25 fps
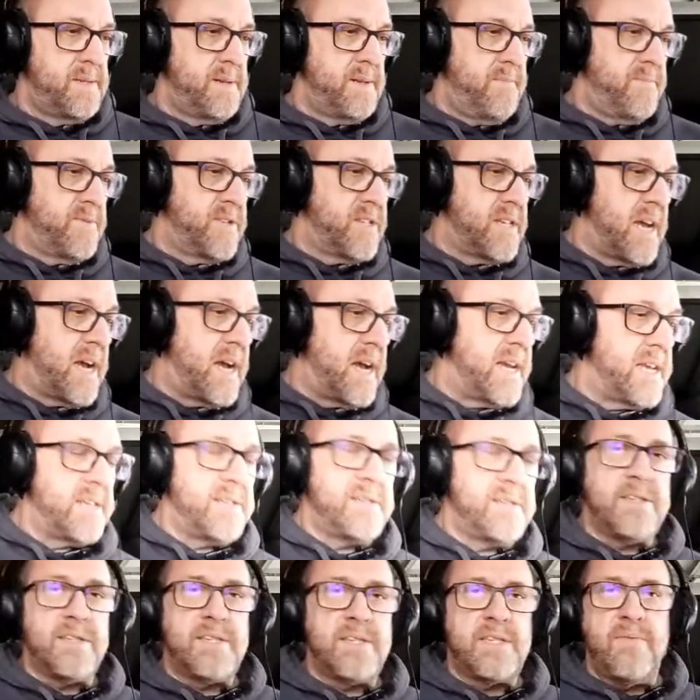sides
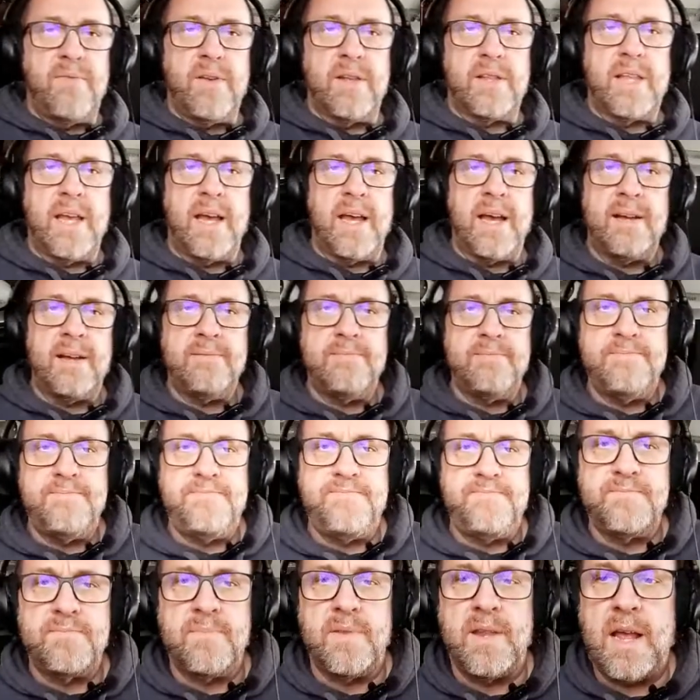and stuff like that,
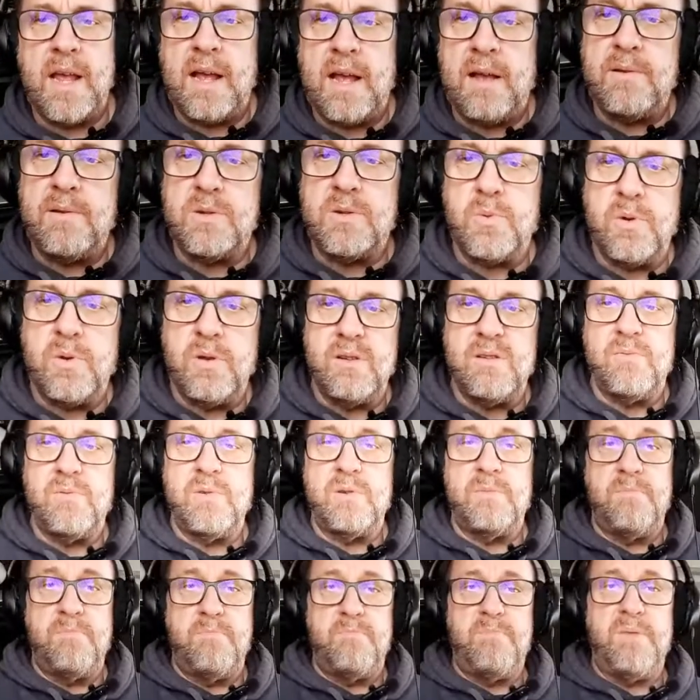that as well would
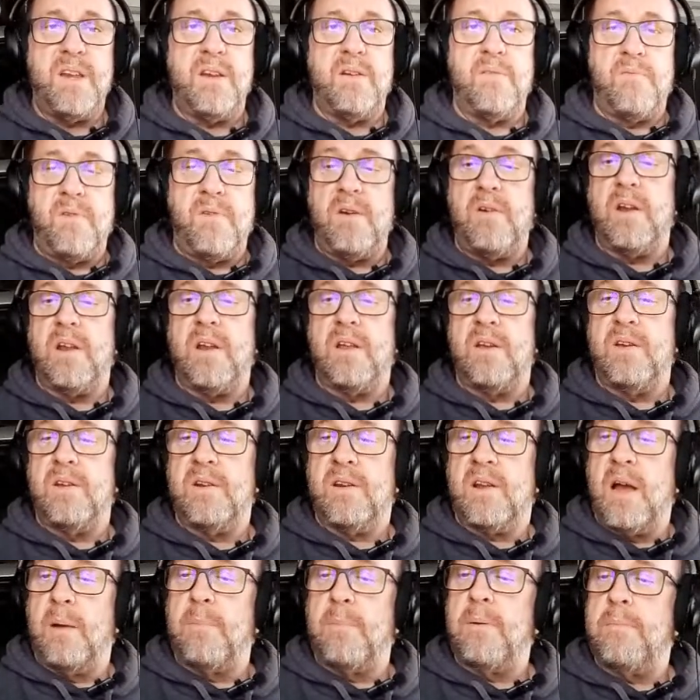be a very good
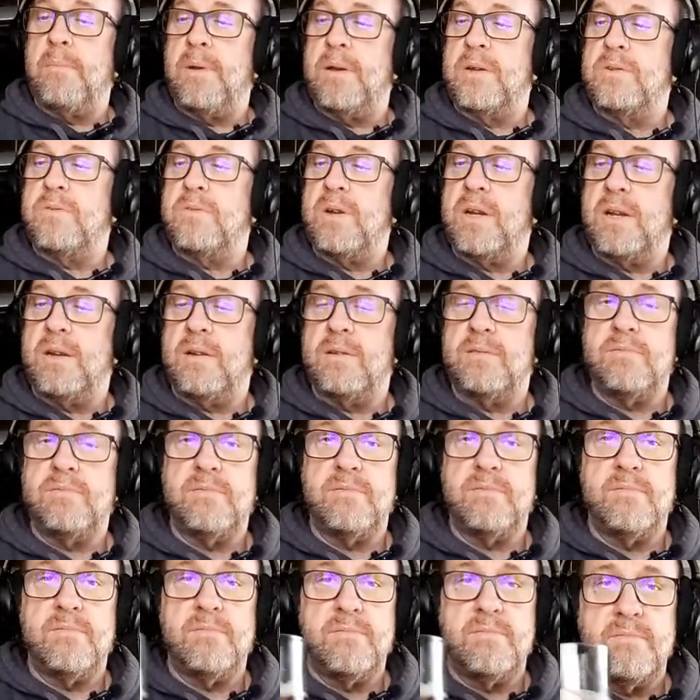complimentary
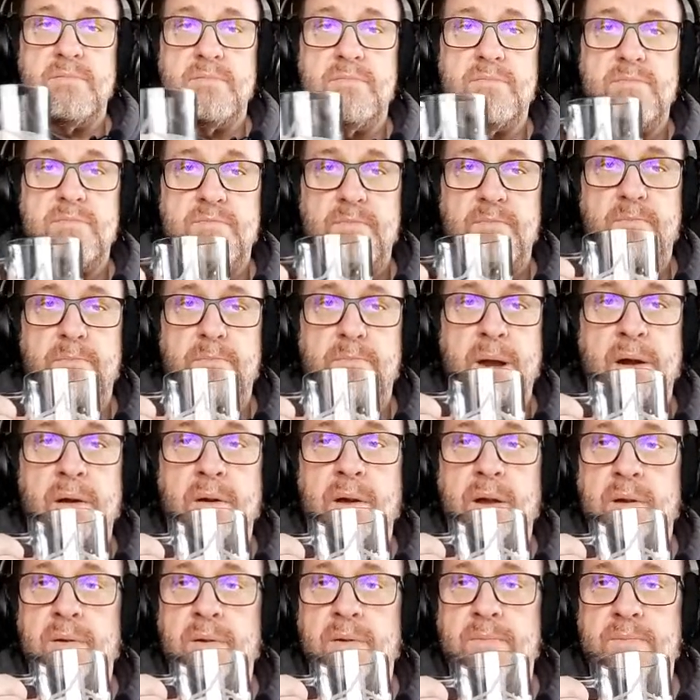
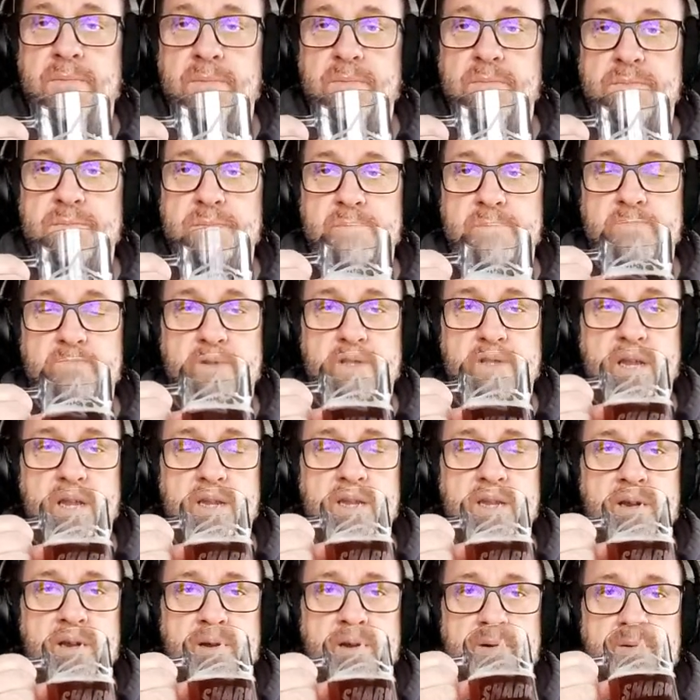pairing with that
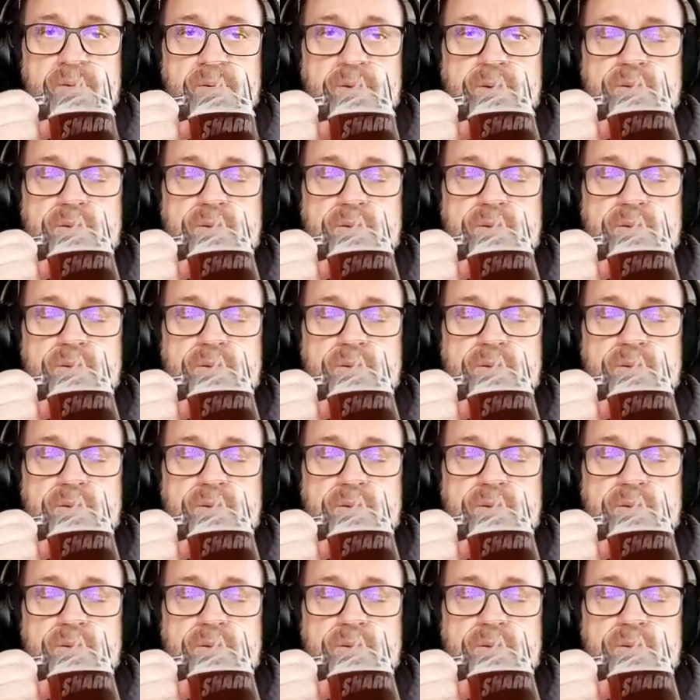dinner.